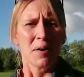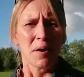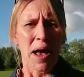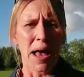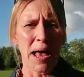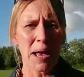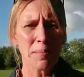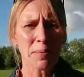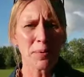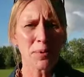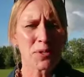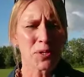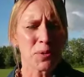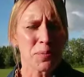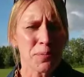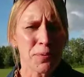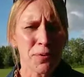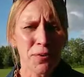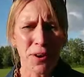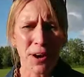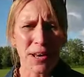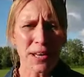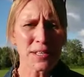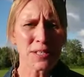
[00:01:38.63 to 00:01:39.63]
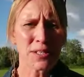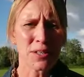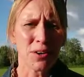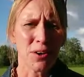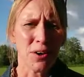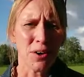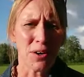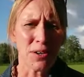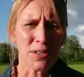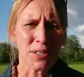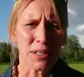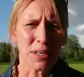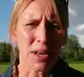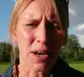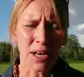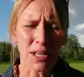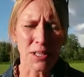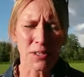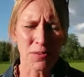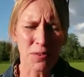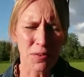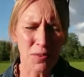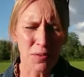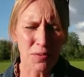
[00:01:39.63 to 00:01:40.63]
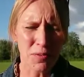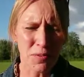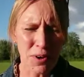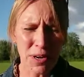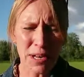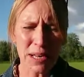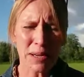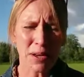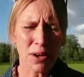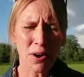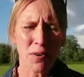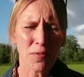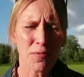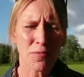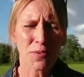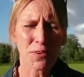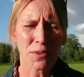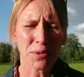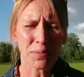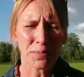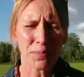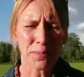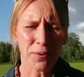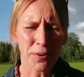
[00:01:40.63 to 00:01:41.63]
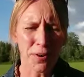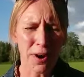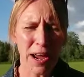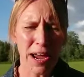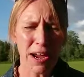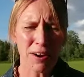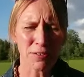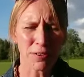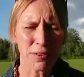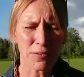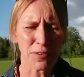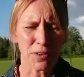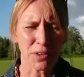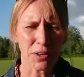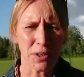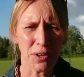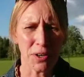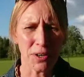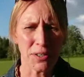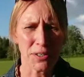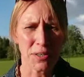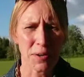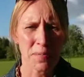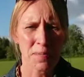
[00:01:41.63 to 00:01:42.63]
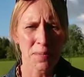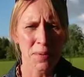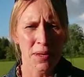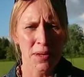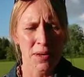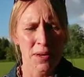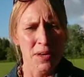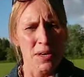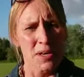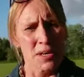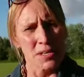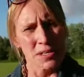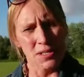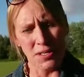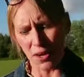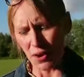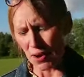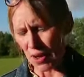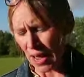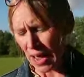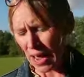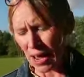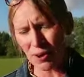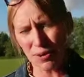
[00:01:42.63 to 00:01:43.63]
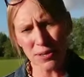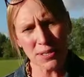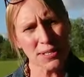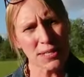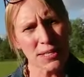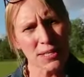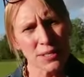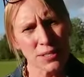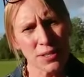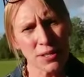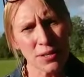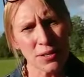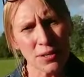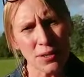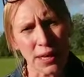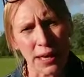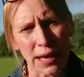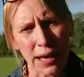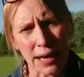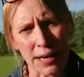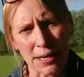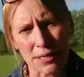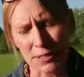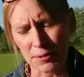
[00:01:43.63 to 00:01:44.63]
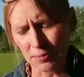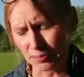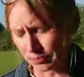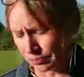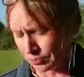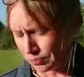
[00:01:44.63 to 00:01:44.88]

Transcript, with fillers: able to praise God and ask for really confident prayer of God. So how does he do that?